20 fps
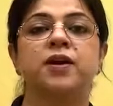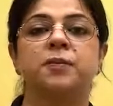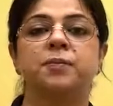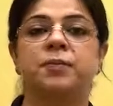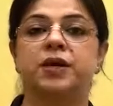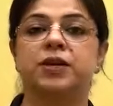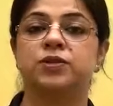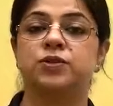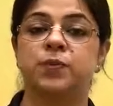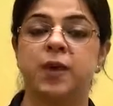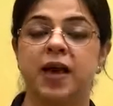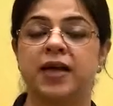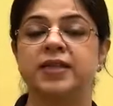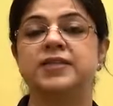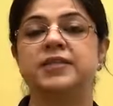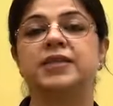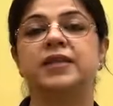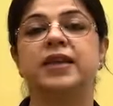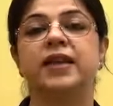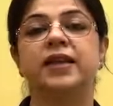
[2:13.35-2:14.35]
because
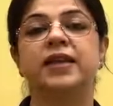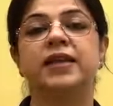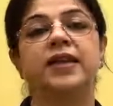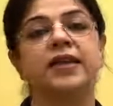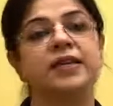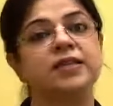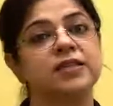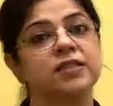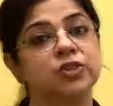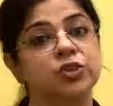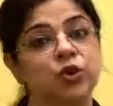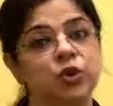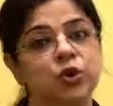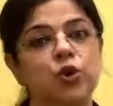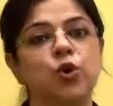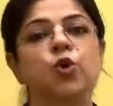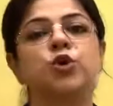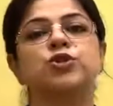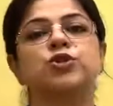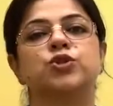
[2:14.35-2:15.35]
once again it is
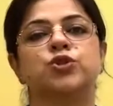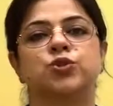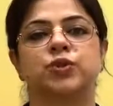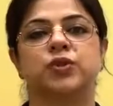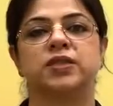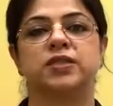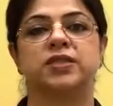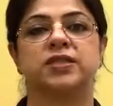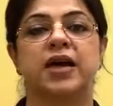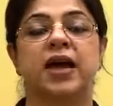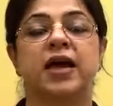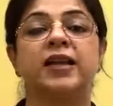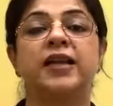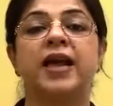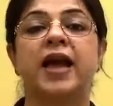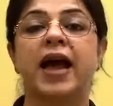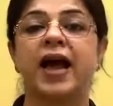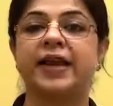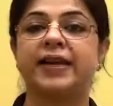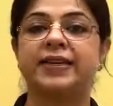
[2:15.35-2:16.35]
close to the sun
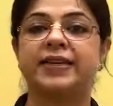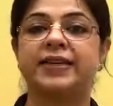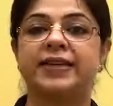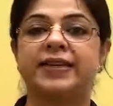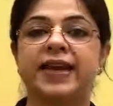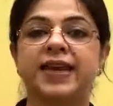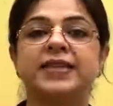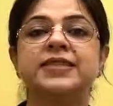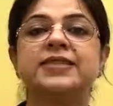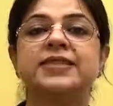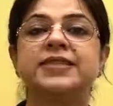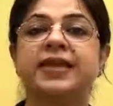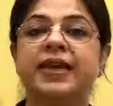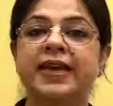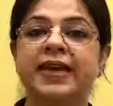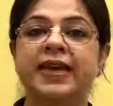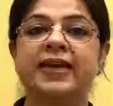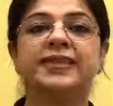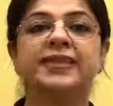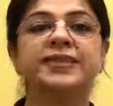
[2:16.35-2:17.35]
and it gets
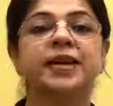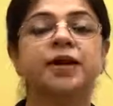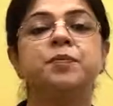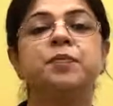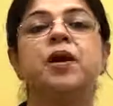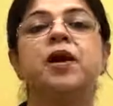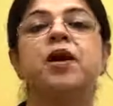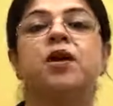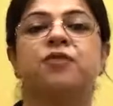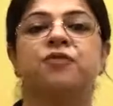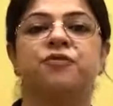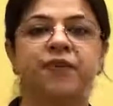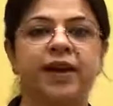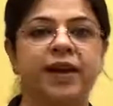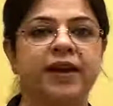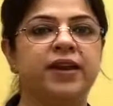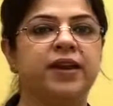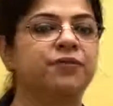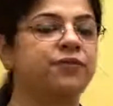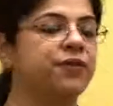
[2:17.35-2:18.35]
heat up
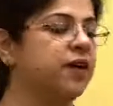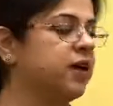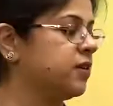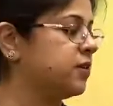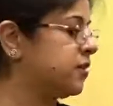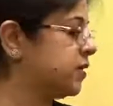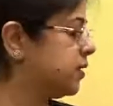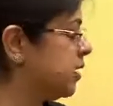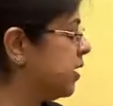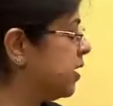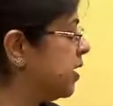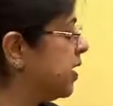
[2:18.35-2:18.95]
very fast.